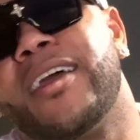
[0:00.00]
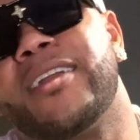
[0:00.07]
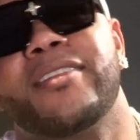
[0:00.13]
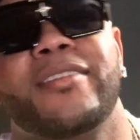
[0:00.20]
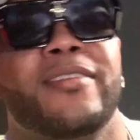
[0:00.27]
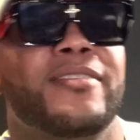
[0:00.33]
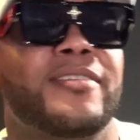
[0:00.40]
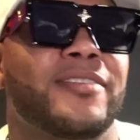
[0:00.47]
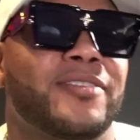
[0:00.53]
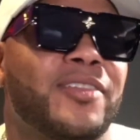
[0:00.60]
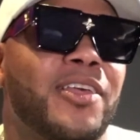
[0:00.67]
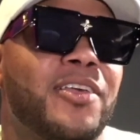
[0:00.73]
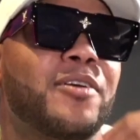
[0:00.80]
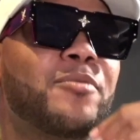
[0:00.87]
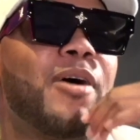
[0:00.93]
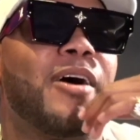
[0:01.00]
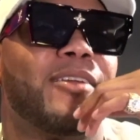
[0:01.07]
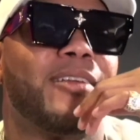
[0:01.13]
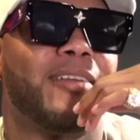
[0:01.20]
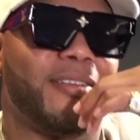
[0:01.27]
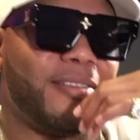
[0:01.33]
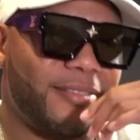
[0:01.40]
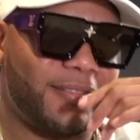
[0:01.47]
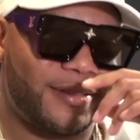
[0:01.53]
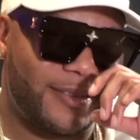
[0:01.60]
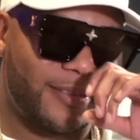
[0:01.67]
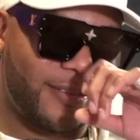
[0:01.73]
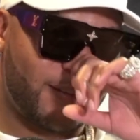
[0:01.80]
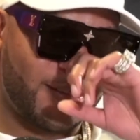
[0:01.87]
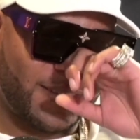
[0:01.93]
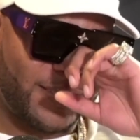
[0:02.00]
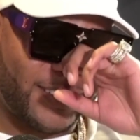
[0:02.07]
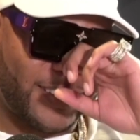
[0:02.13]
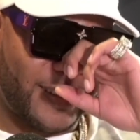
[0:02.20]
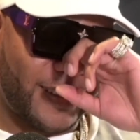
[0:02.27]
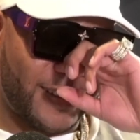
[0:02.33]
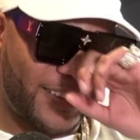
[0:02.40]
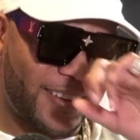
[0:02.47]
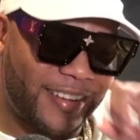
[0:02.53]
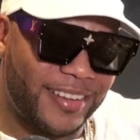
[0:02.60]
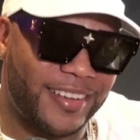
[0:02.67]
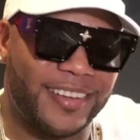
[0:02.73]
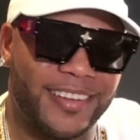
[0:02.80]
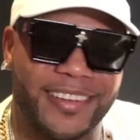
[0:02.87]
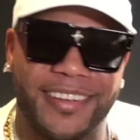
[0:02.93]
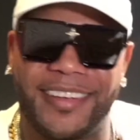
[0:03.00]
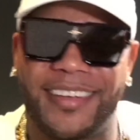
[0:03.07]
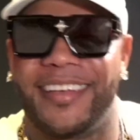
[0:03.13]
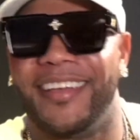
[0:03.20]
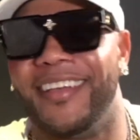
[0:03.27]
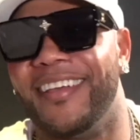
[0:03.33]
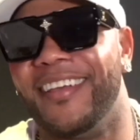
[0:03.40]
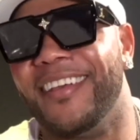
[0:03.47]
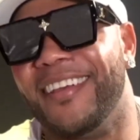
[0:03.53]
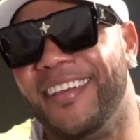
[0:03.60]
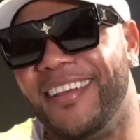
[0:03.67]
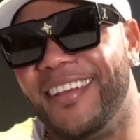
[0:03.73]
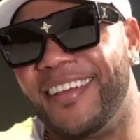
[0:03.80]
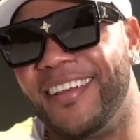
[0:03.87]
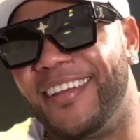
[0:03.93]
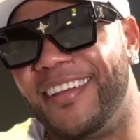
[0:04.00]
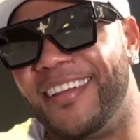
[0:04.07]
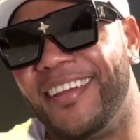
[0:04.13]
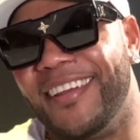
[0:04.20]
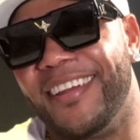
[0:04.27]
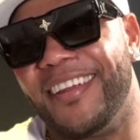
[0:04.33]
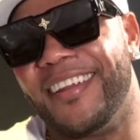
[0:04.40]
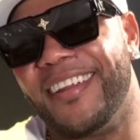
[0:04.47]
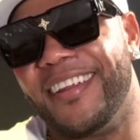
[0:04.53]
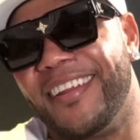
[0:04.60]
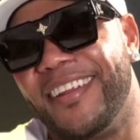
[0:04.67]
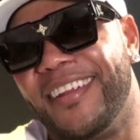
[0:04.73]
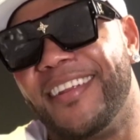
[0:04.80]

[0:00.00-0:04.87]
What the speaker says: Yeah, you got the cast iron stomach, bro. Word up, man. But that was a great